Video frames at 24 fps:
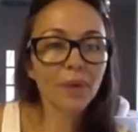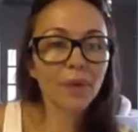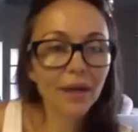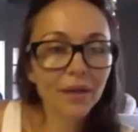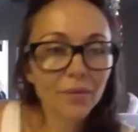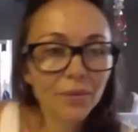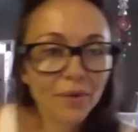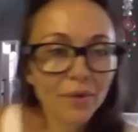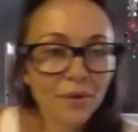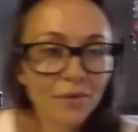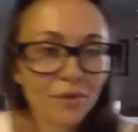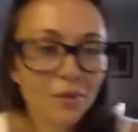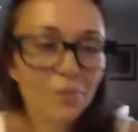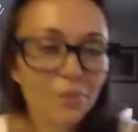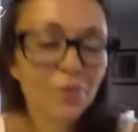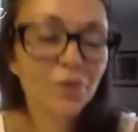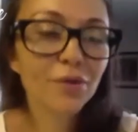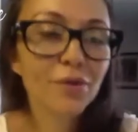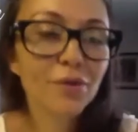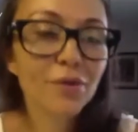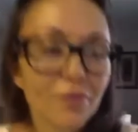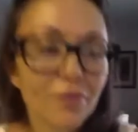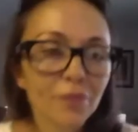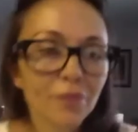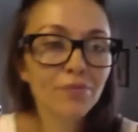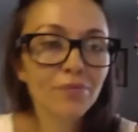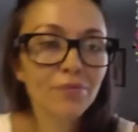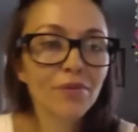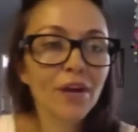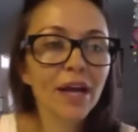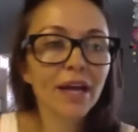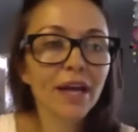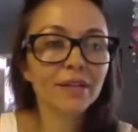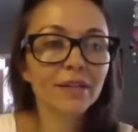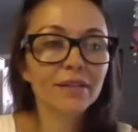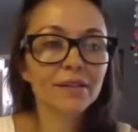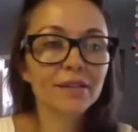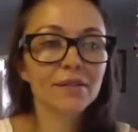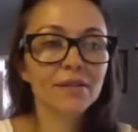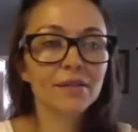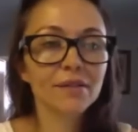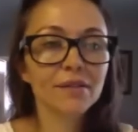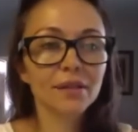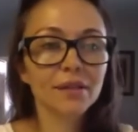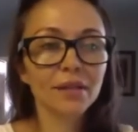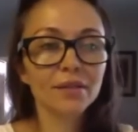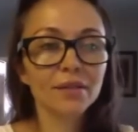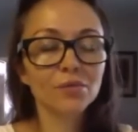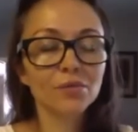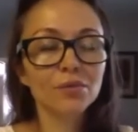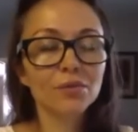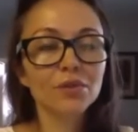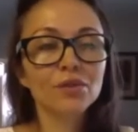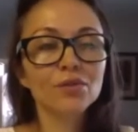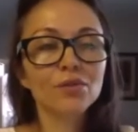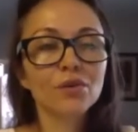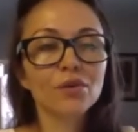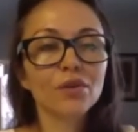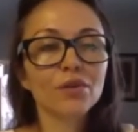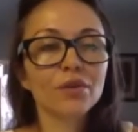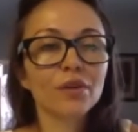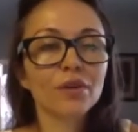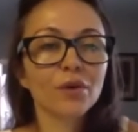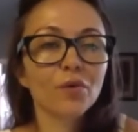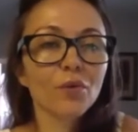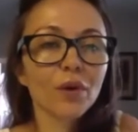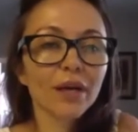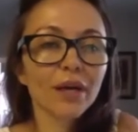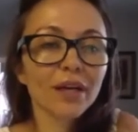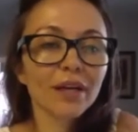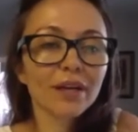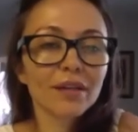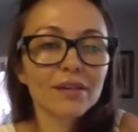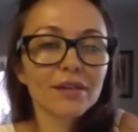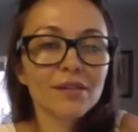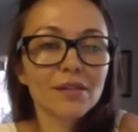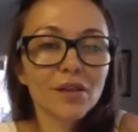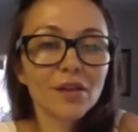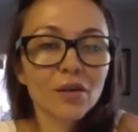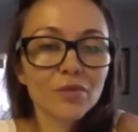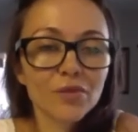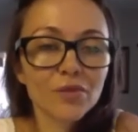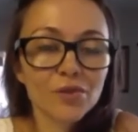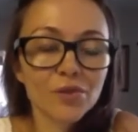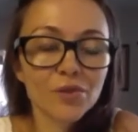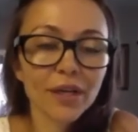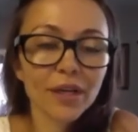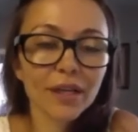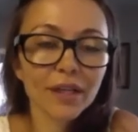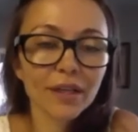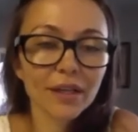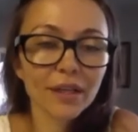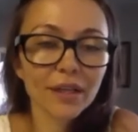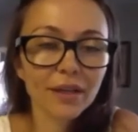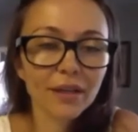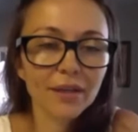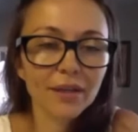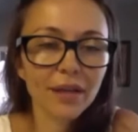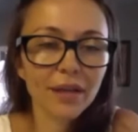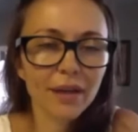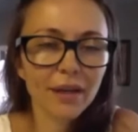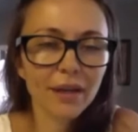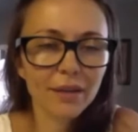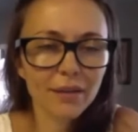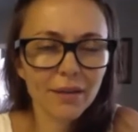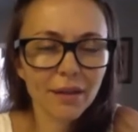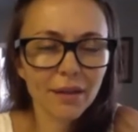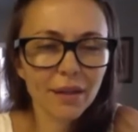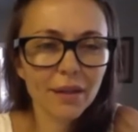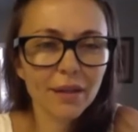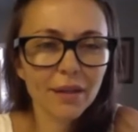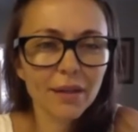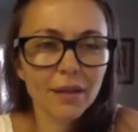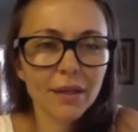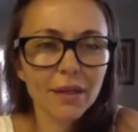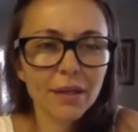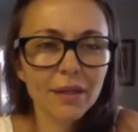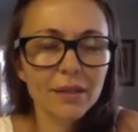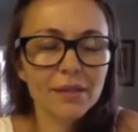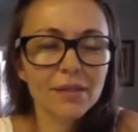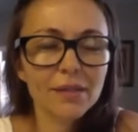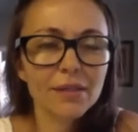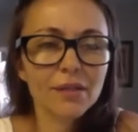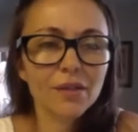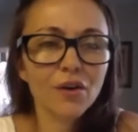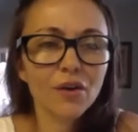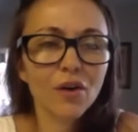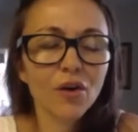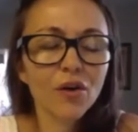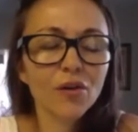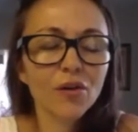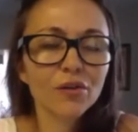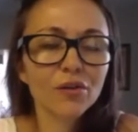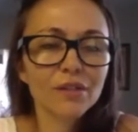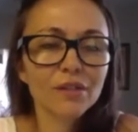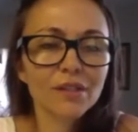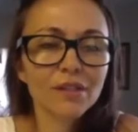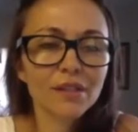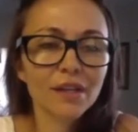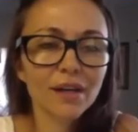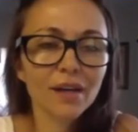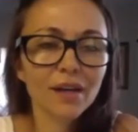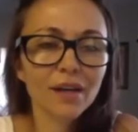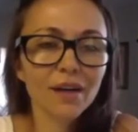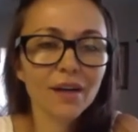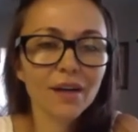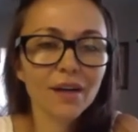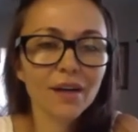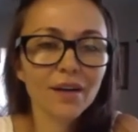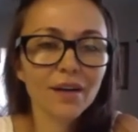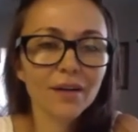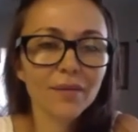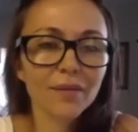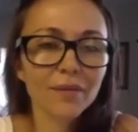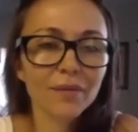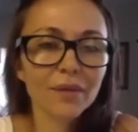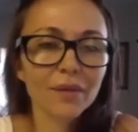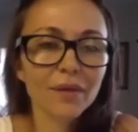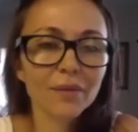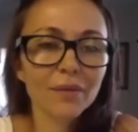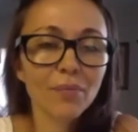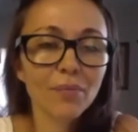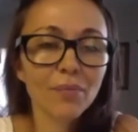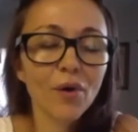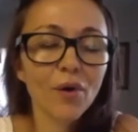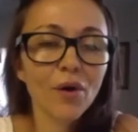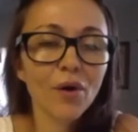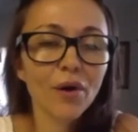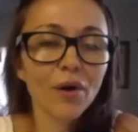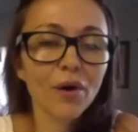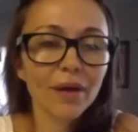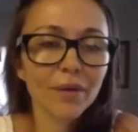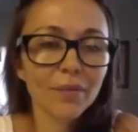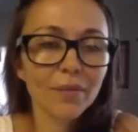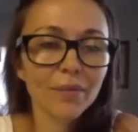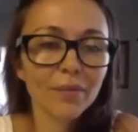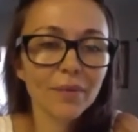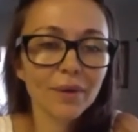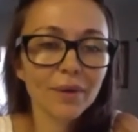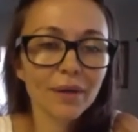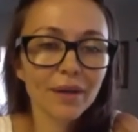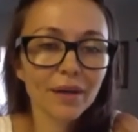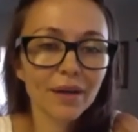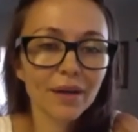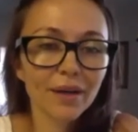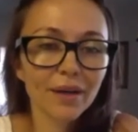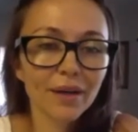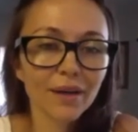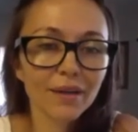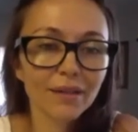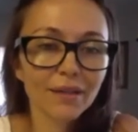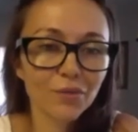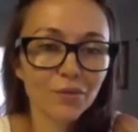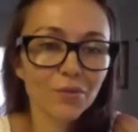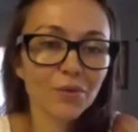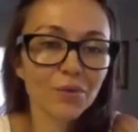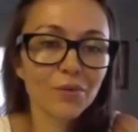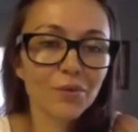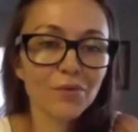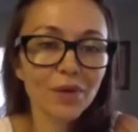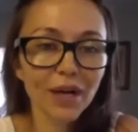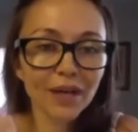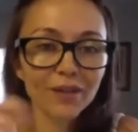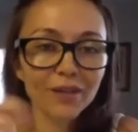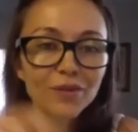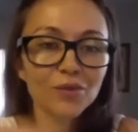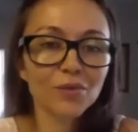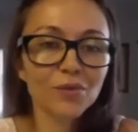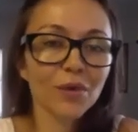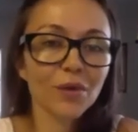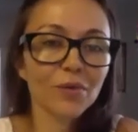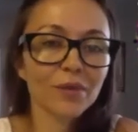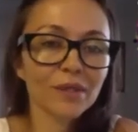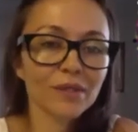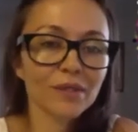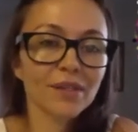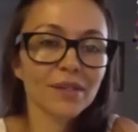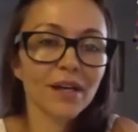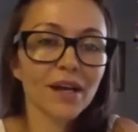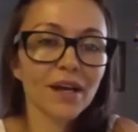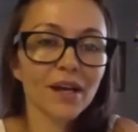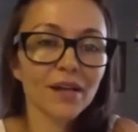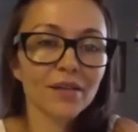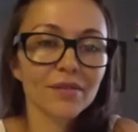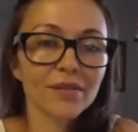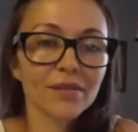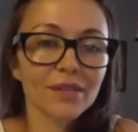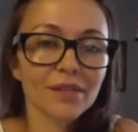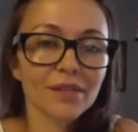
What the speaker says: me of the beautiful practice that we do on the Awaken as Love training. I think that is called the poem that we write to ourselves.